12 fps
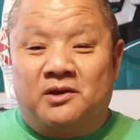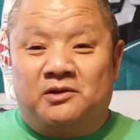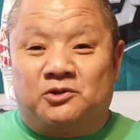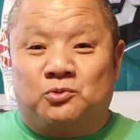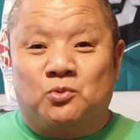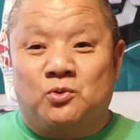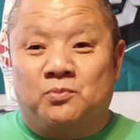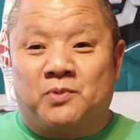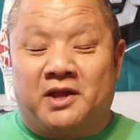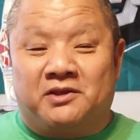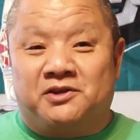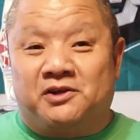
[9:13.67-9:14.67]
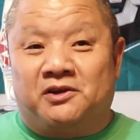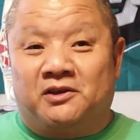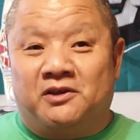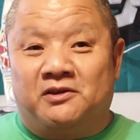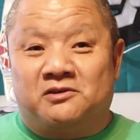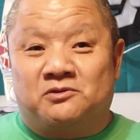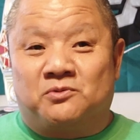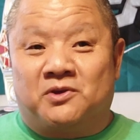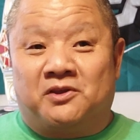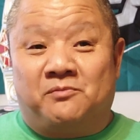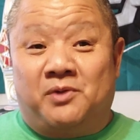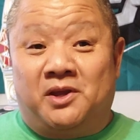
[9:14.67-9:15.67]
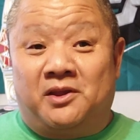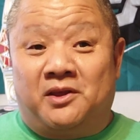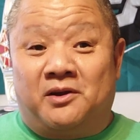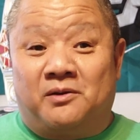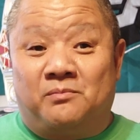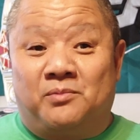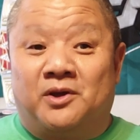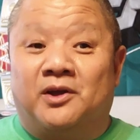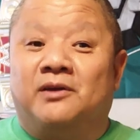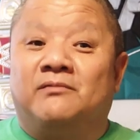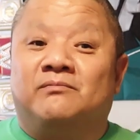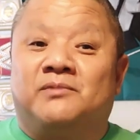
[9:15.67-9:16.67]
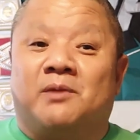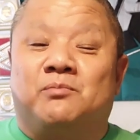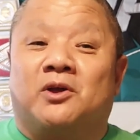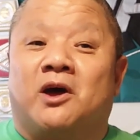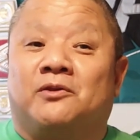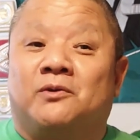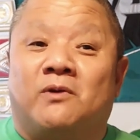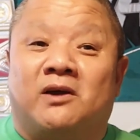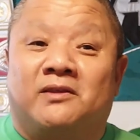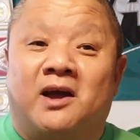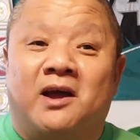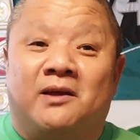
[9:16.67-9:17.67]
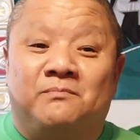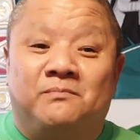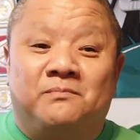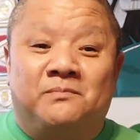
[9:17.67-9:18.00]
Swoop and the cheerleaders were going to be there, but they put on the wrong time.